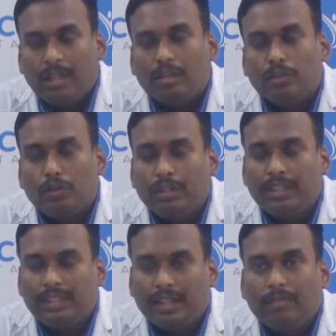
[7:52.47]
so
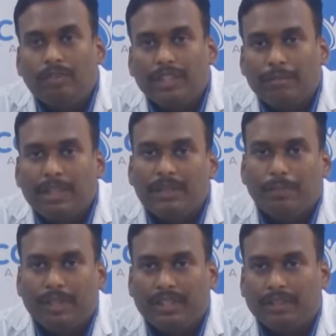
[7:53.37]
these are very much
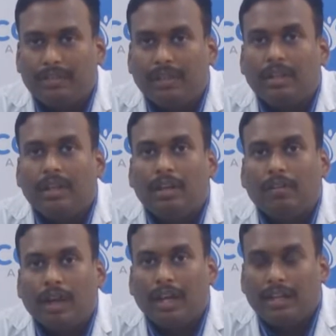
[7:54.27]
preserved
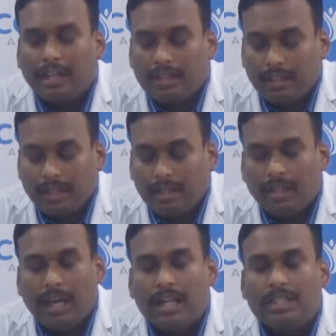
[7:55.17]
until the
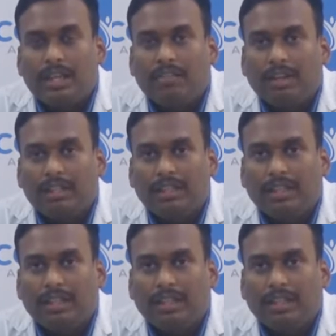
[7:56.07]
last advanced